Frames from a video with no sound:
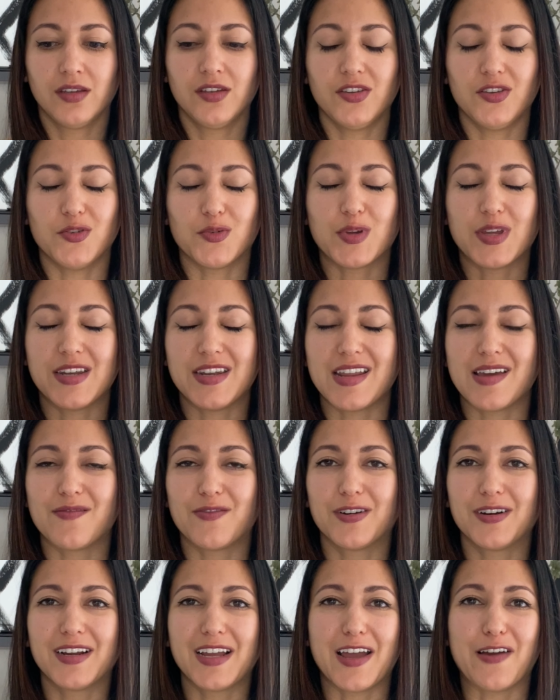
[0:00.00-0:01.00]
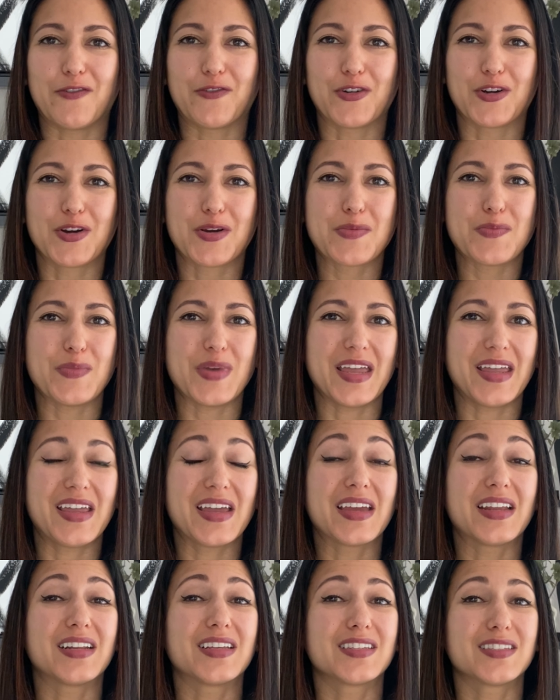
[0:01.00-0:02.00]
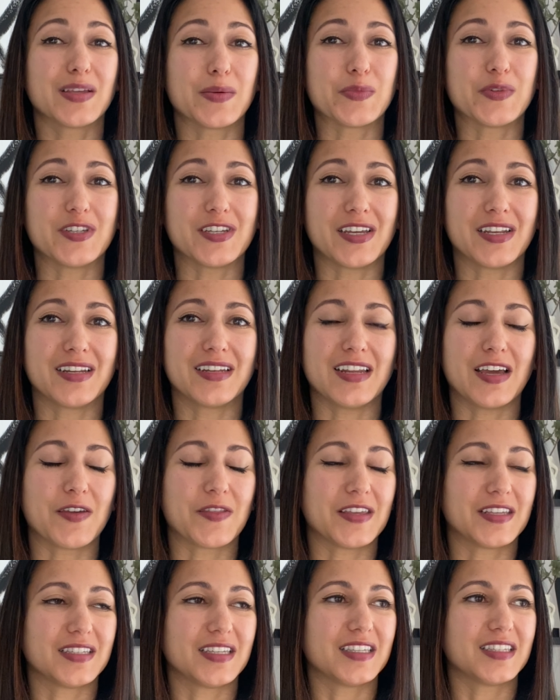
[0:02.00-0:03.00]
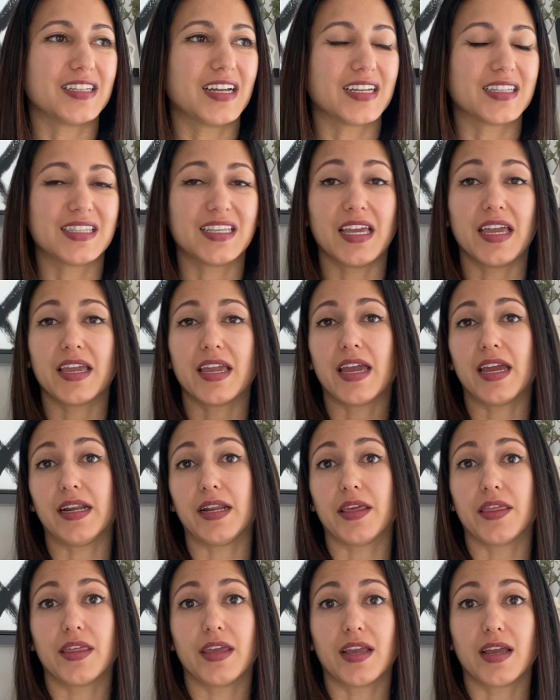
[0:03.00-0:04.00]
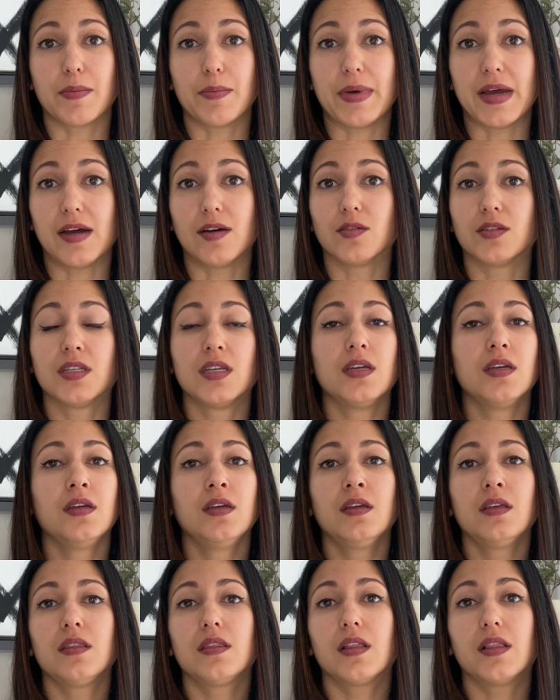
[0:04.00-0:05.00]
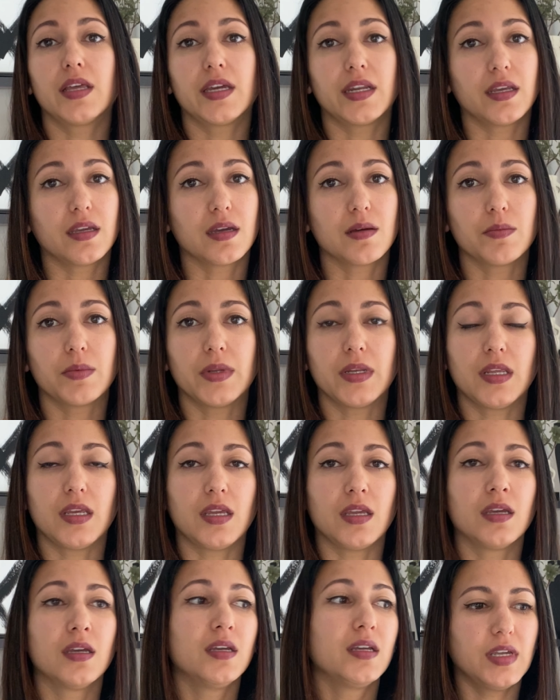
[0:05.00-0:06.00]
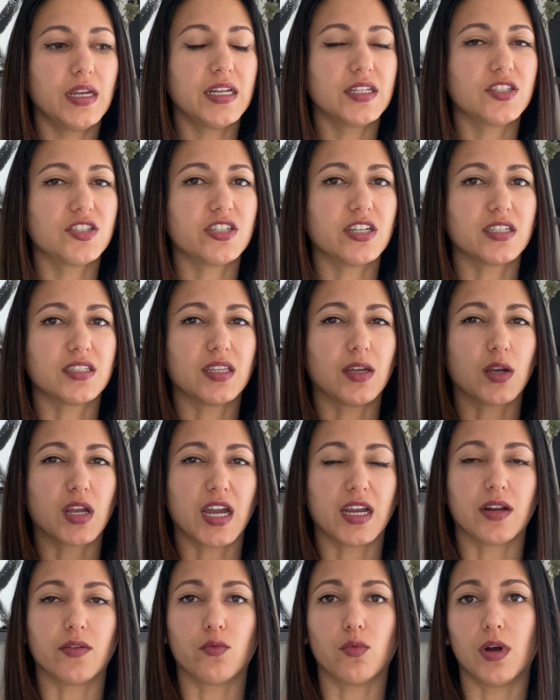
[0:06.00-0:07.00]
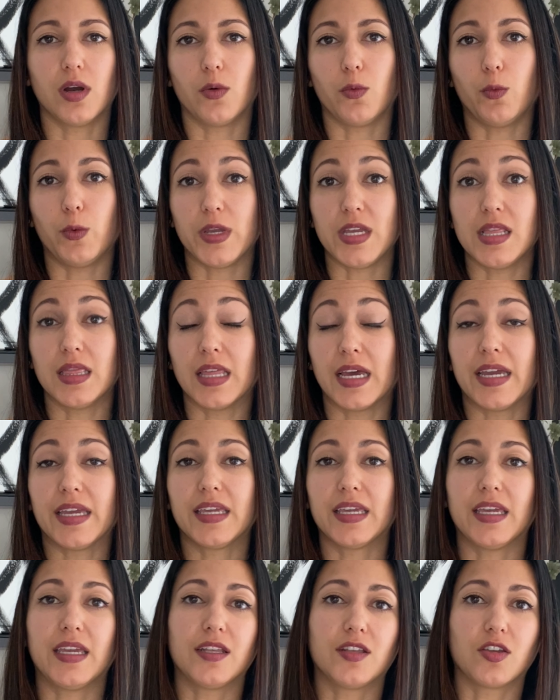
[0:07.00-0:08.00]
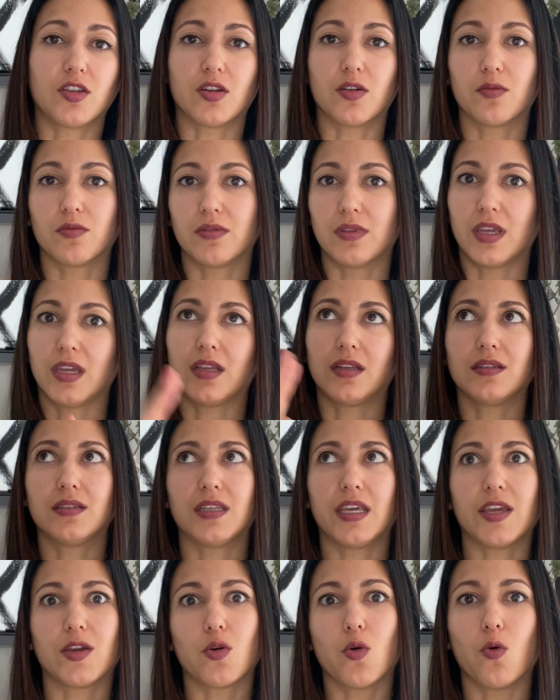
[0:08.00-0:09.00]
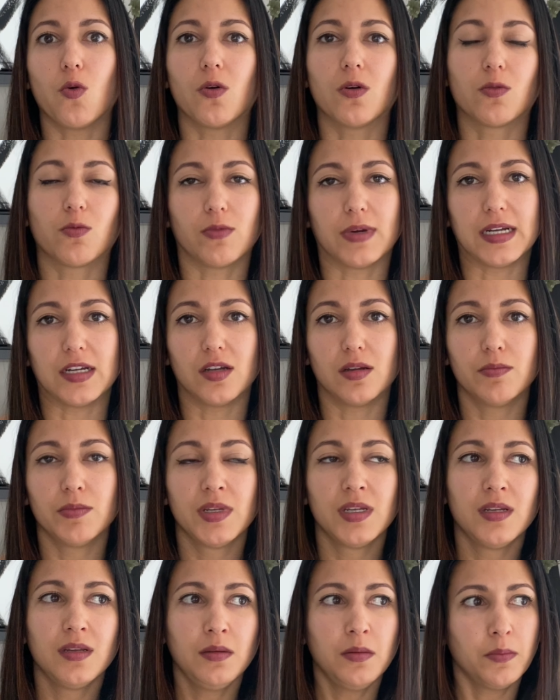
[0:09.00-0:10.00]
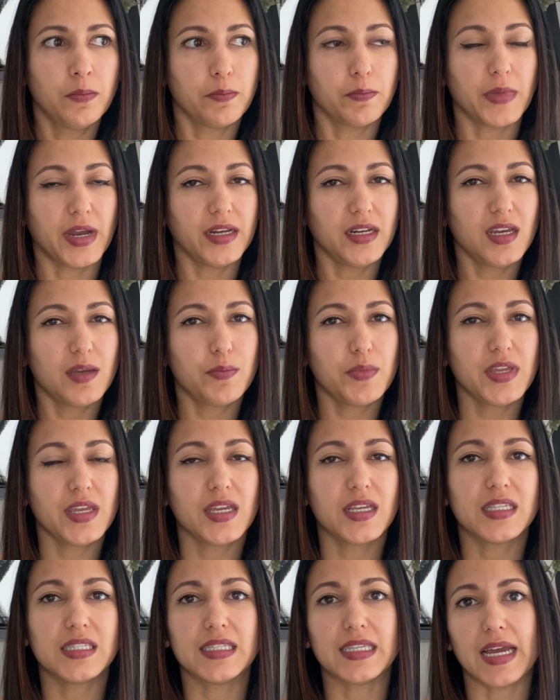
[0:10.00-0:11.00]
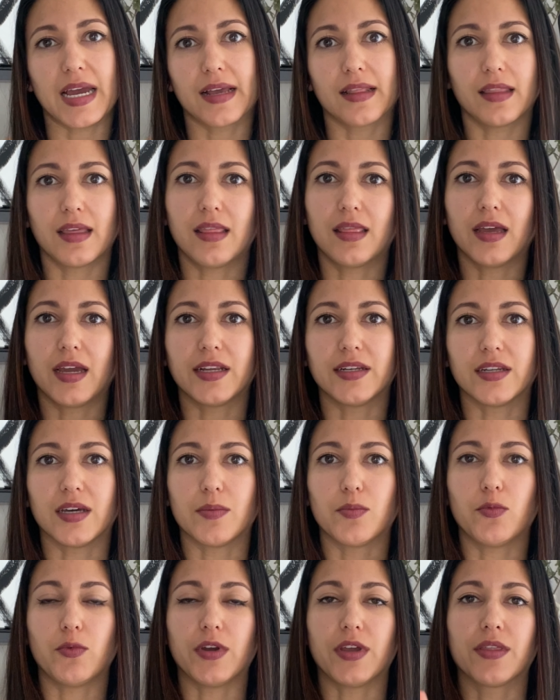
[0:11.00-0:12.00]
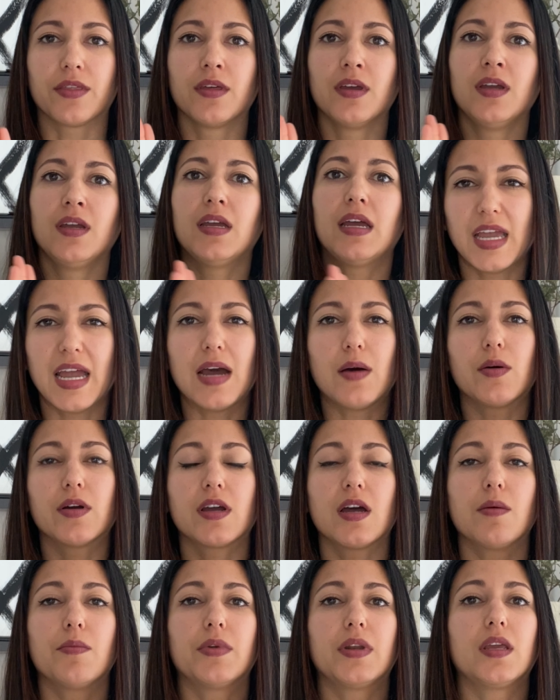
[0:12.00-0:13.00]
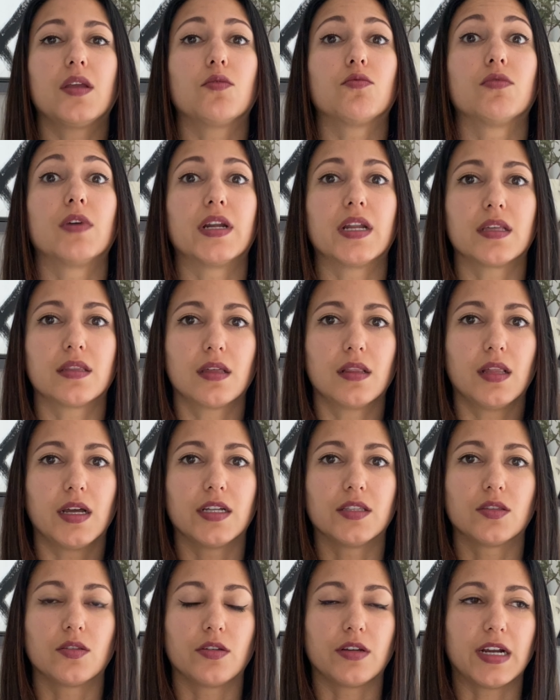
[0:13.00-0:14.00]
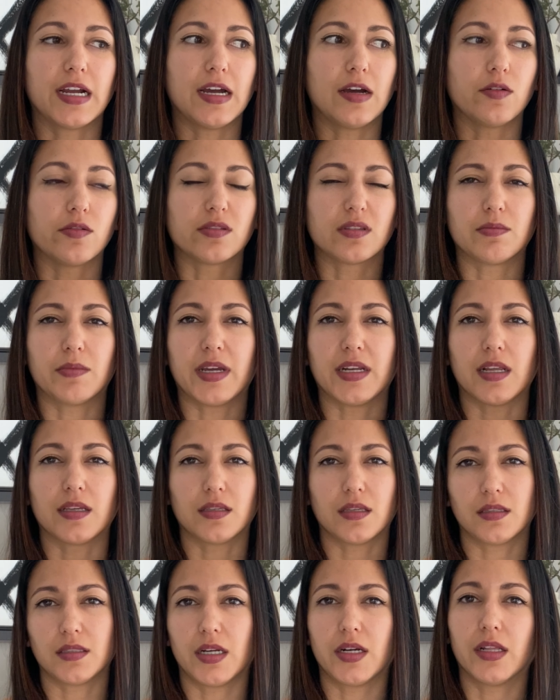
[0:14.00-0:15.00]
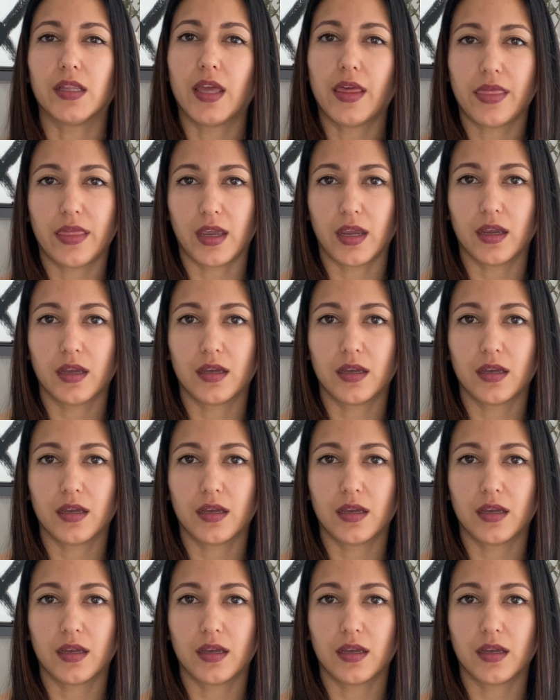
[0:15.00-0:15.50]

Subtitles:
You can never ever make an assumption. Now, this is not saying anything about the lighting company. It's just that kind of what we like in, the decor realm might not be exactly lined up with how a company running the lines through your house might necessarily think.